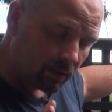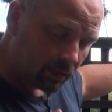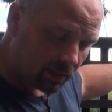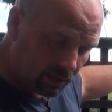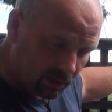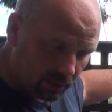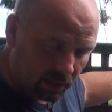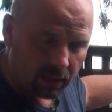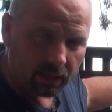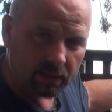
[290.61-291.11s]

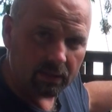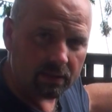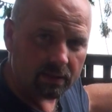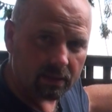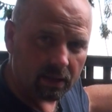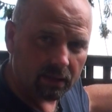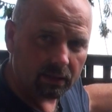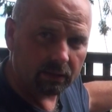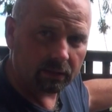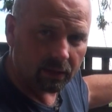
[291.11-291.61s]
In
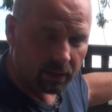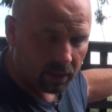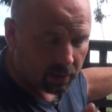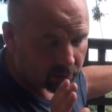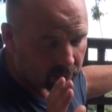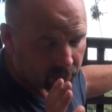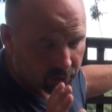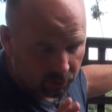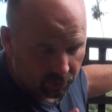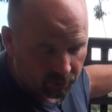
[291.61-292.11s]
hindsight, I
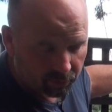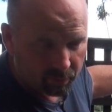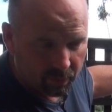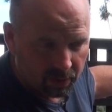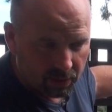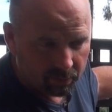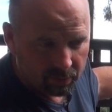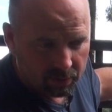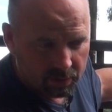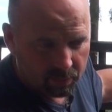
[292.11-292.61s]
should have
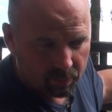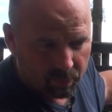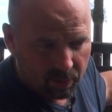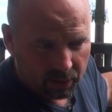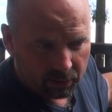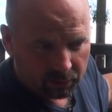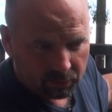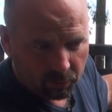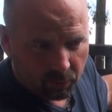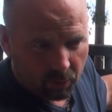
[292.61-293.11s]
maybe
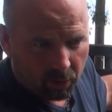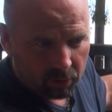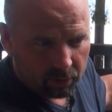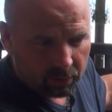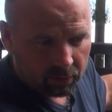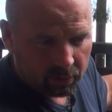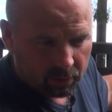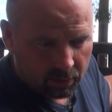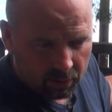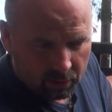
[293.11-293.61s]
picked a
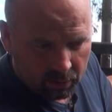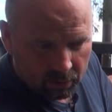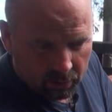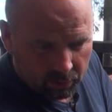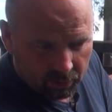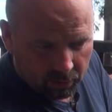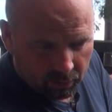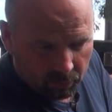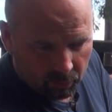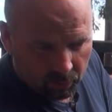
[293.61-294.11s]
one
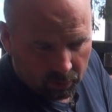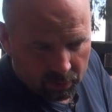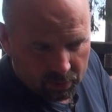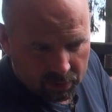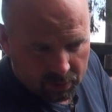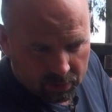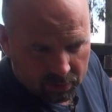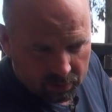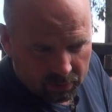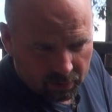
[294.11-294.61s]
that
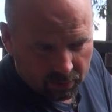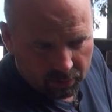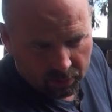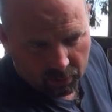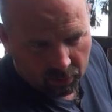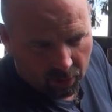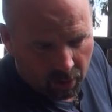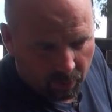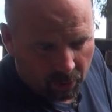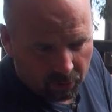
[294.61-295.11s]
was, you know,
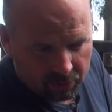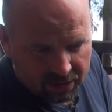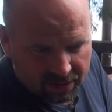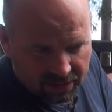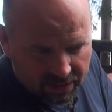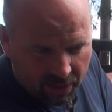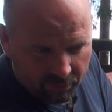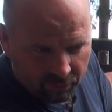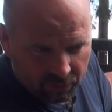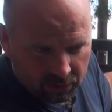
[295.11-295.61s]
about
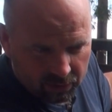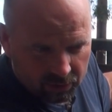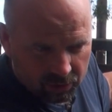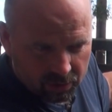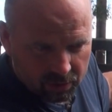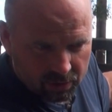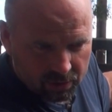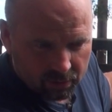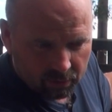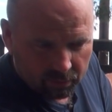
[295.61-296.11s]
7
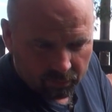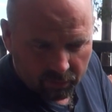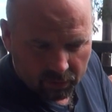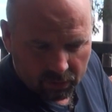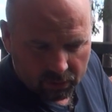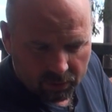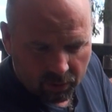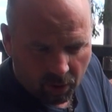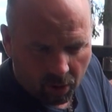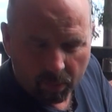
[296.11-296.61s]
inches for the
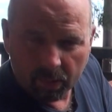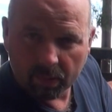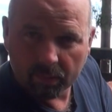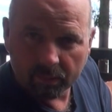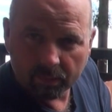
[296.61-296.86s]
top.